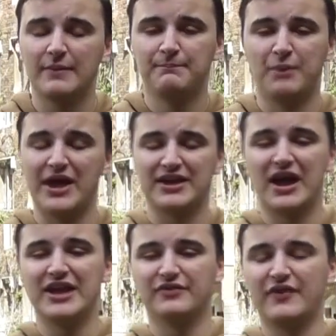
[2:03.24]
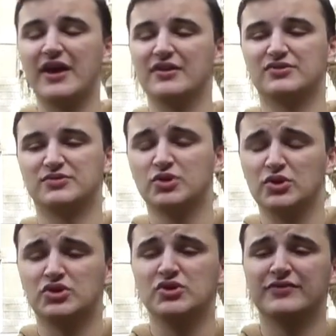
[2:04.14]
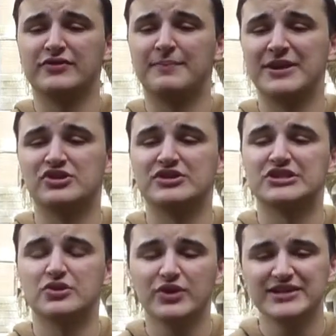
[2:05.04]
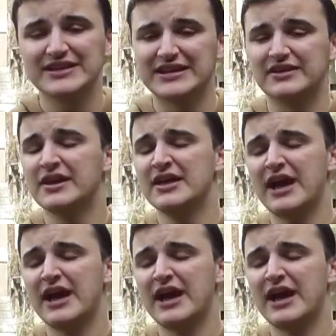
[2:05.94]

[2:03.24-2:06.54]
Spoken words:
But it kind of took two different opinions, and so what I did,